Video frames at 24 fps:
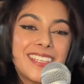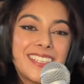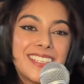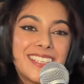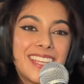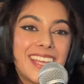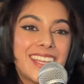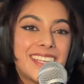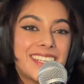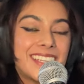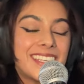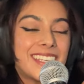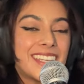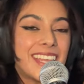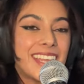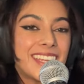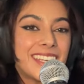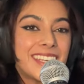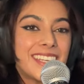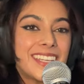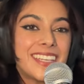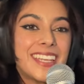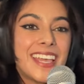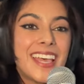da, da,
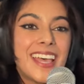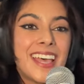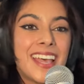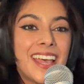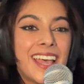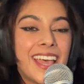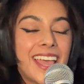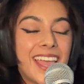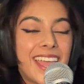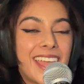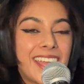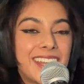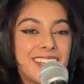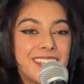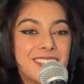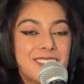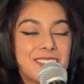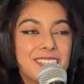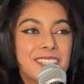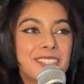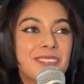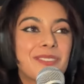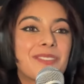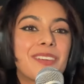da, and it
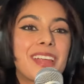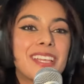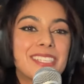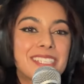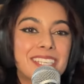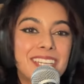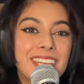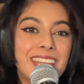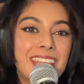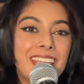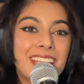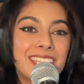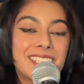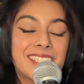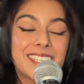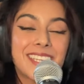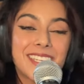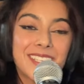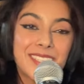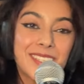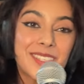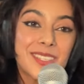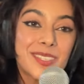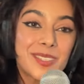just resonates,
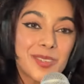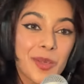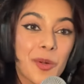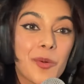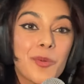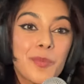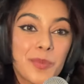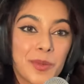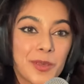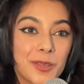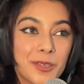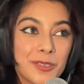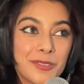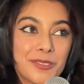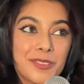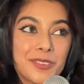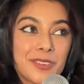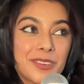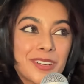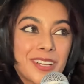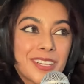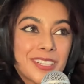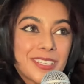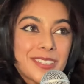and it's so
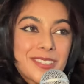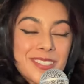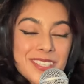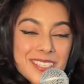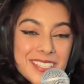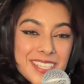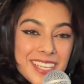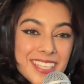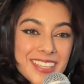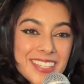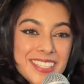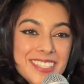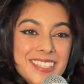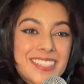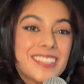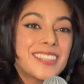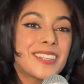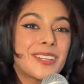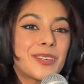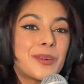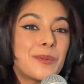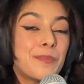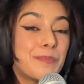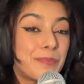beautiful, and it's just like this
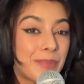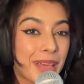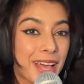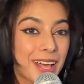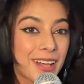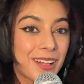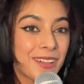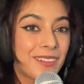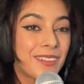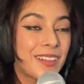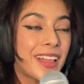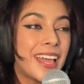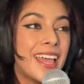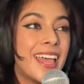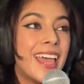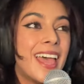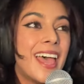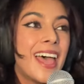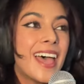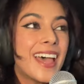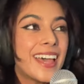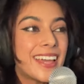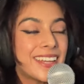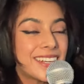little bell.
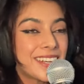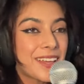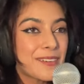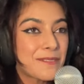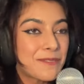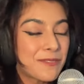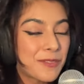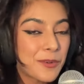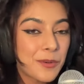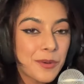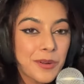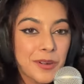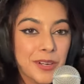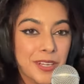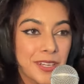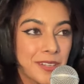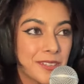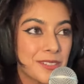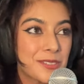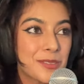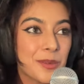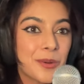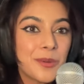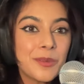And at four
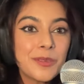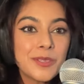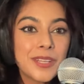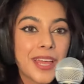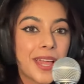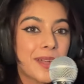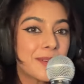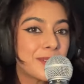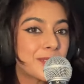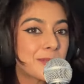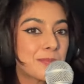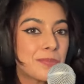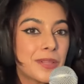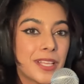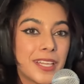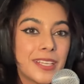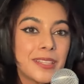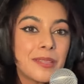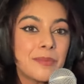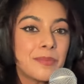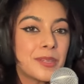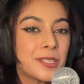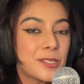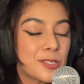years old, I was
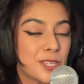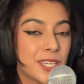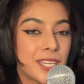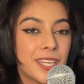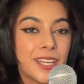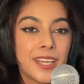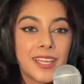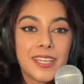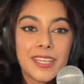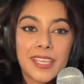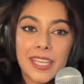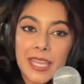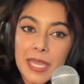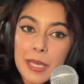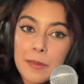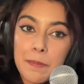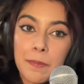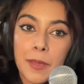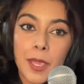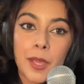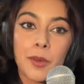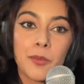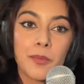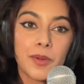playing the manjira and
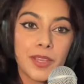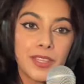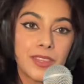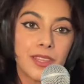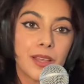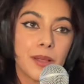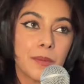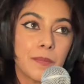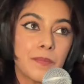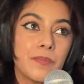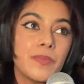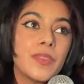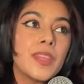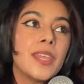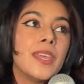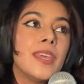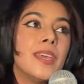keeping rhythm.